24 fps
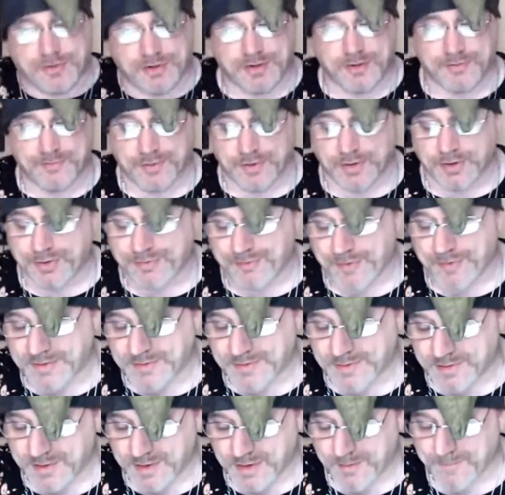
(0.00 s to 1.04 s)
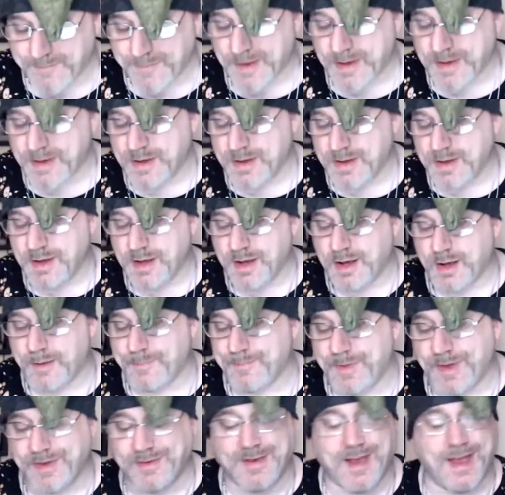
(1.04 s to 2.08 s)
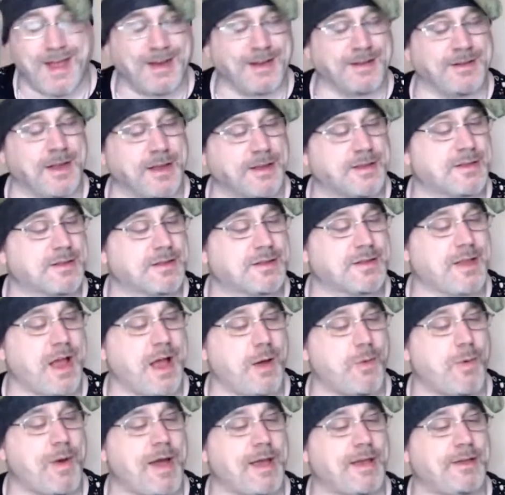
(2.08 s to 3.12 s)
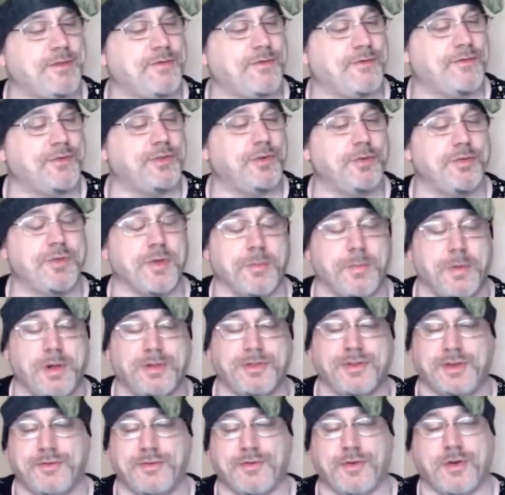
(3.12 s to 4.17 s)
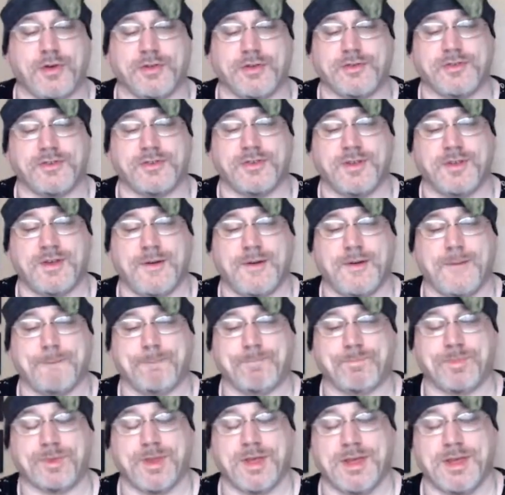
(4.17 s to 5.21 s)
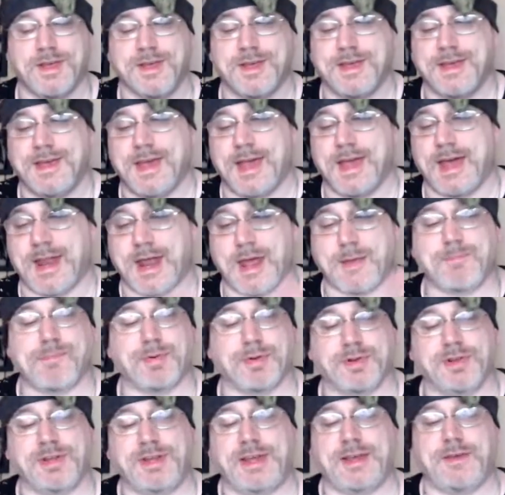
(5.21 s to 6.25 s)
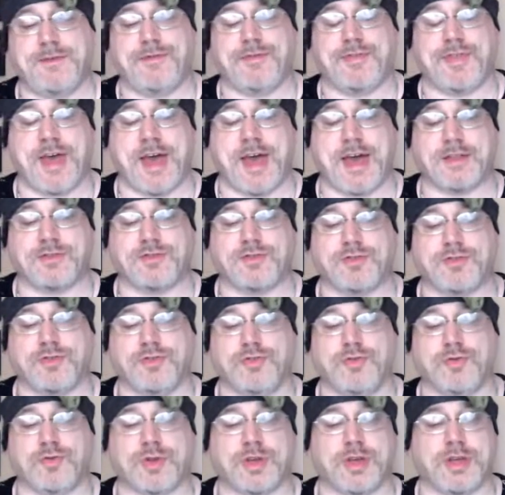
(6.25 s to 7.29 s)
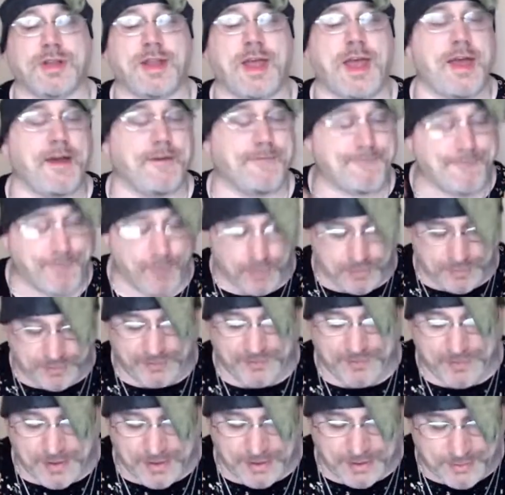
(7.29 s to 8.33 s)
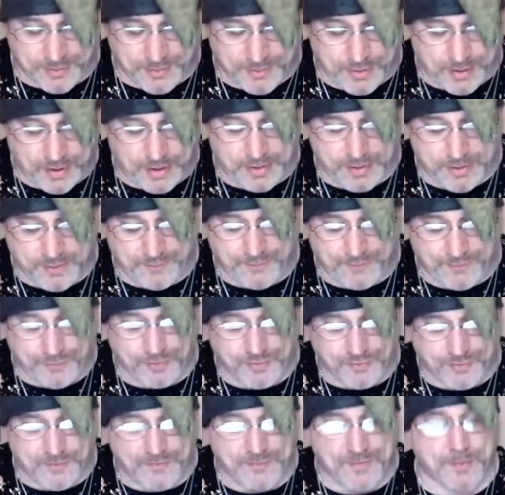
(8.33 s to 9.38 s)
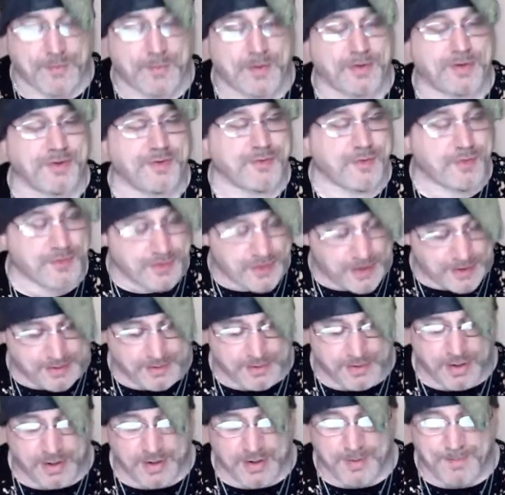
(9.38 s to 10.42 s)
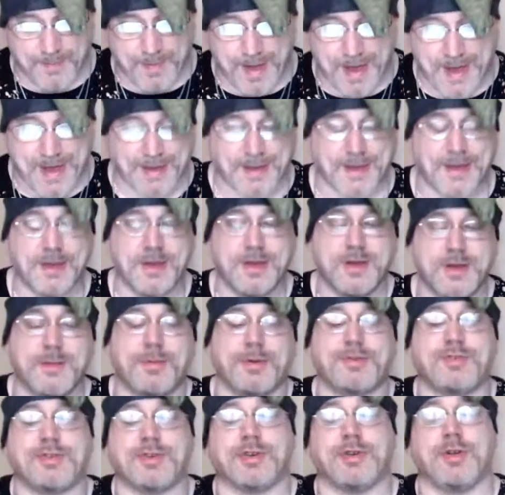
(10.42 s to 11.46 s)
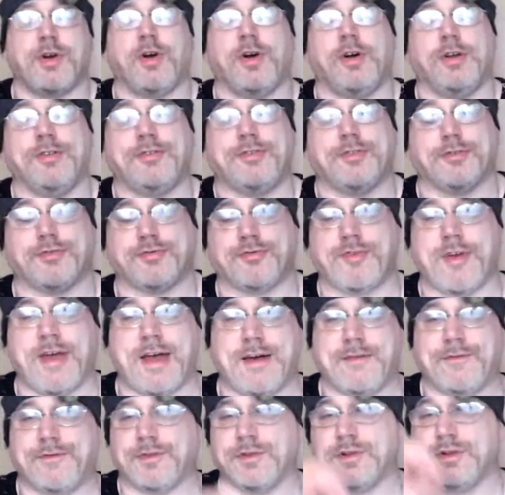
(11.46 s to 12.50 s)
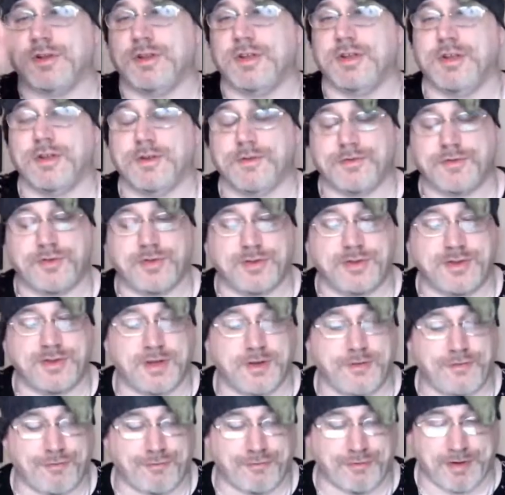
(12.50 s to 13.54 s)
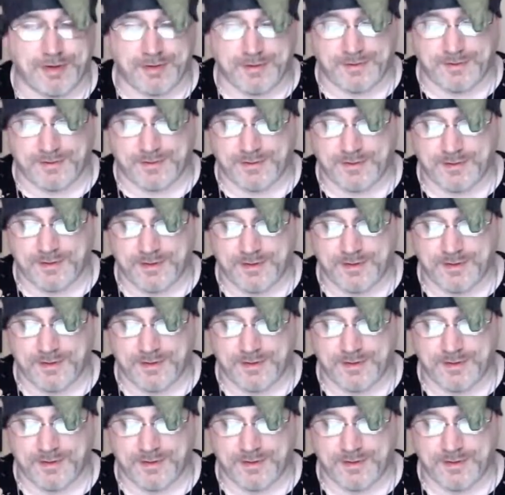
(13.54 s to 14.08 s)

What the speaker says: different little threads in there? That's kind of like how I view the multiverse. And I believe that you can have foresight in the future of the multiverse and in the back, but you can also travel to different